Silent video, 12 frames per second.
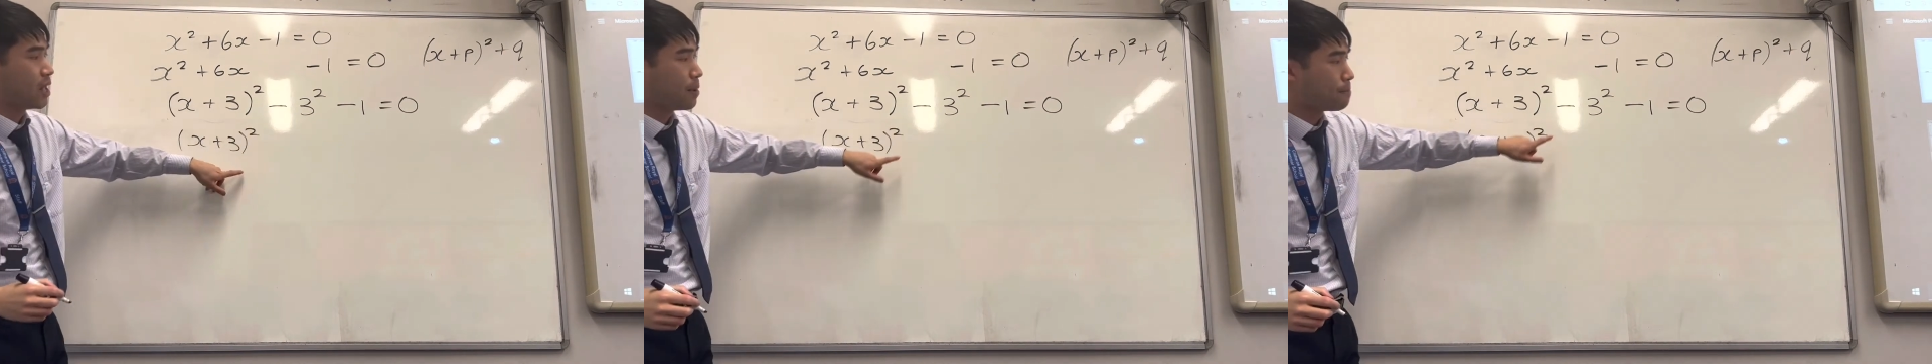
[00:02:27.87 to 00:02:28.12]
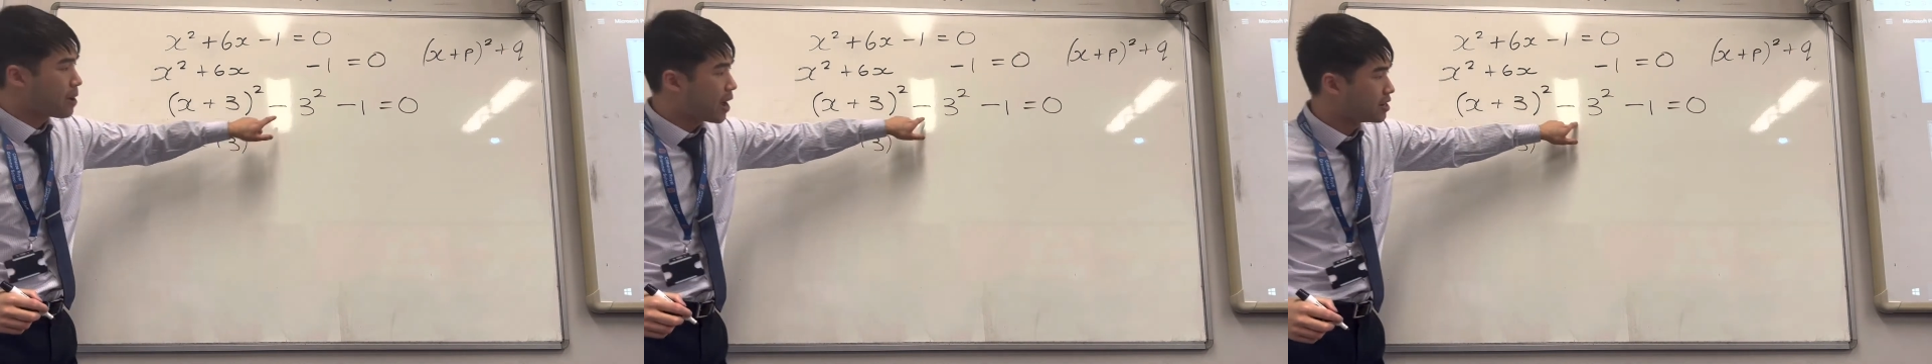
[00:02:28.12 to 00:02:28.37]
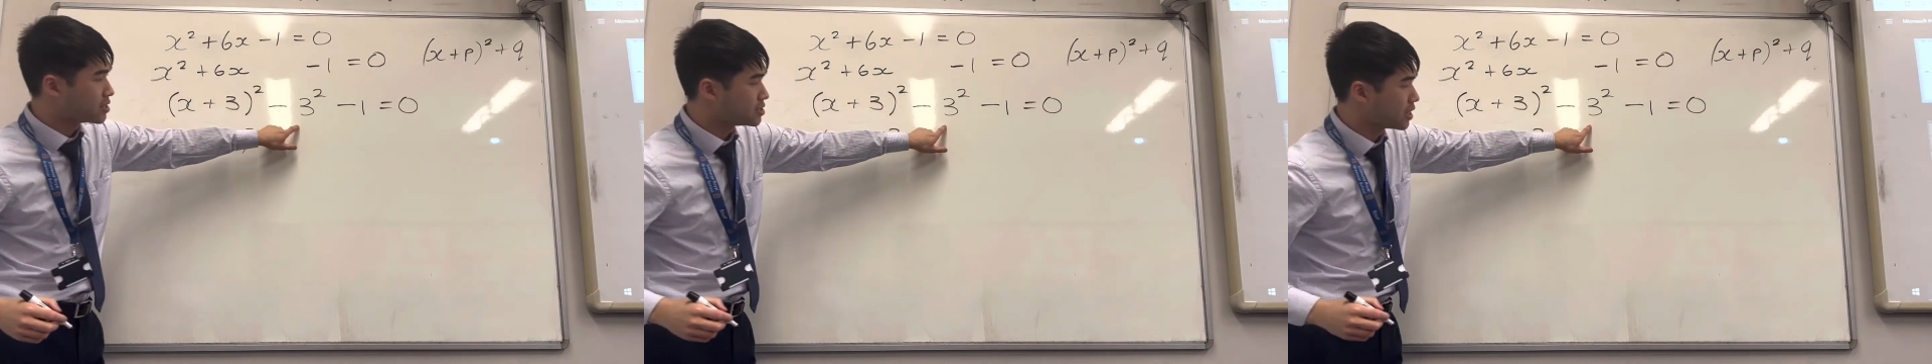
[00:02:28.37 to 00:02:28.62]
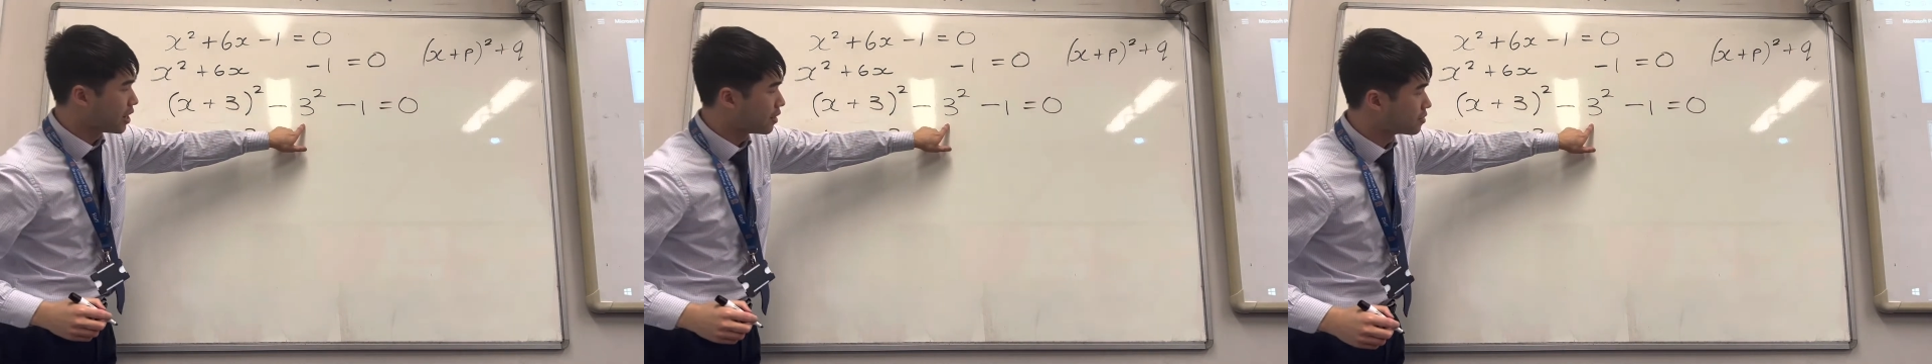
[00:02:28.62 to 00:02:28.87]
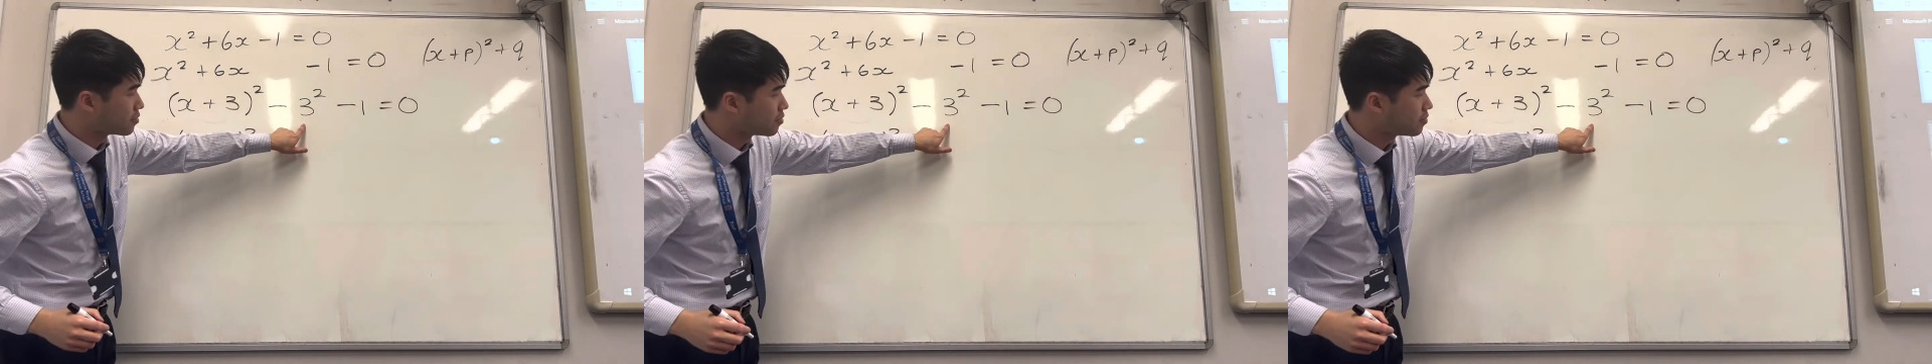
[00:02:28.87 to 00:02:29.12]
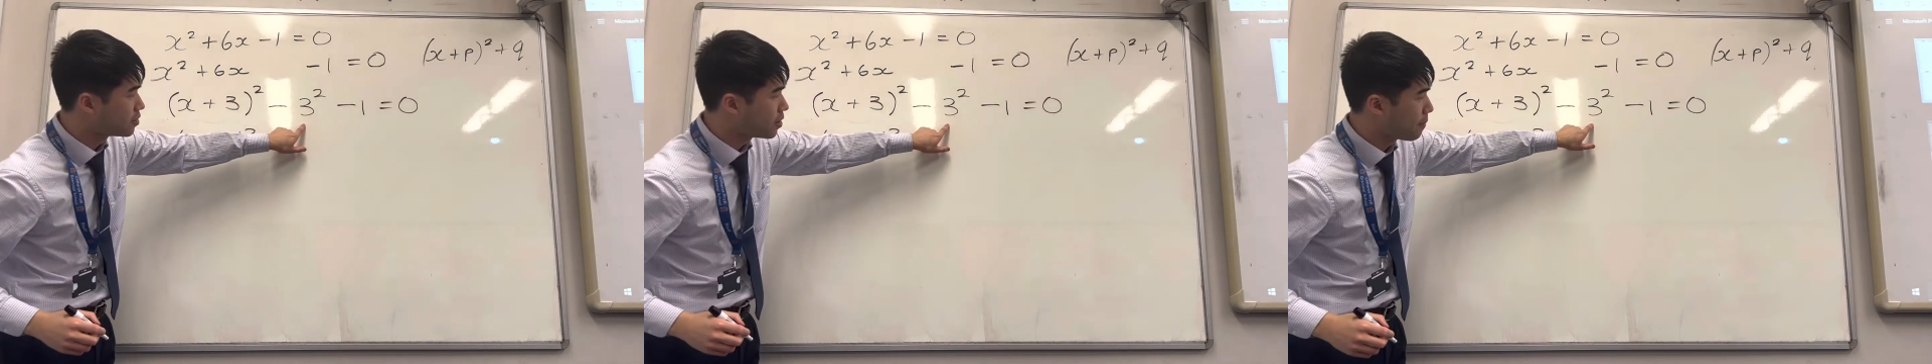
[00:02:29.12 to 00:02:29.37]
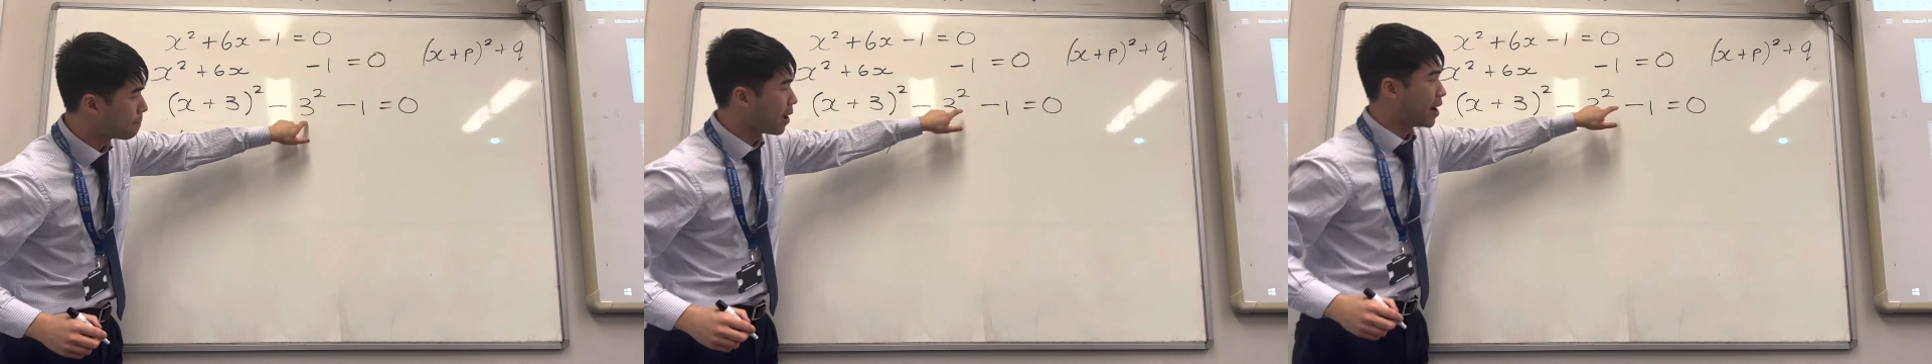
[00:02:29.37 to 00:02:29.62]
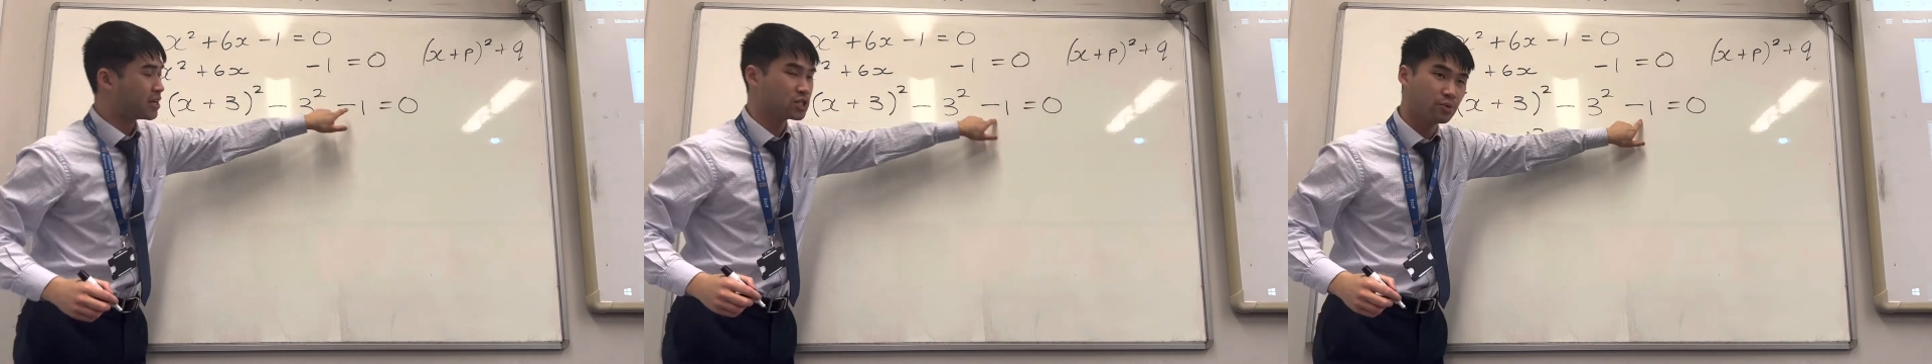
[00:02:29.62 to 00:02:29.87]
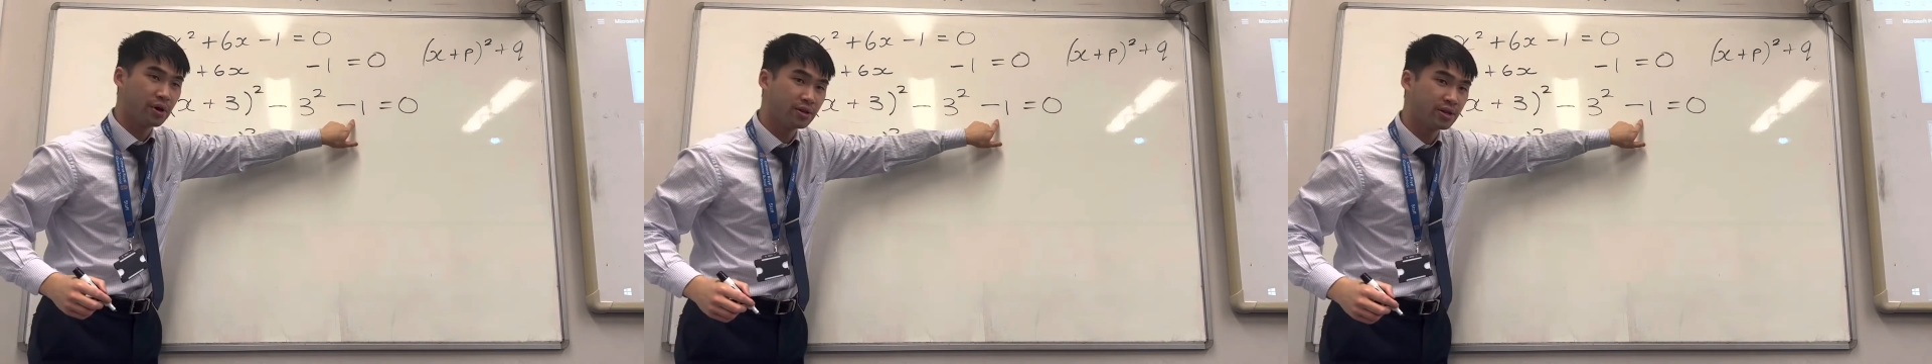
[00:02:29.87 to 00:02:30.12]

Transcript: minus 9 minus 1,